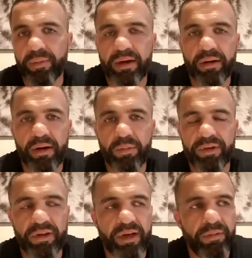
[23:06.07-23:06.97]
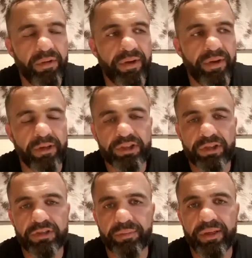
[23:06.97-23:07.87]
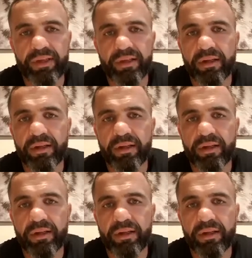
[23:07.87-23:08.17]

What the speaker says: I wouldn't have had much chance of beating.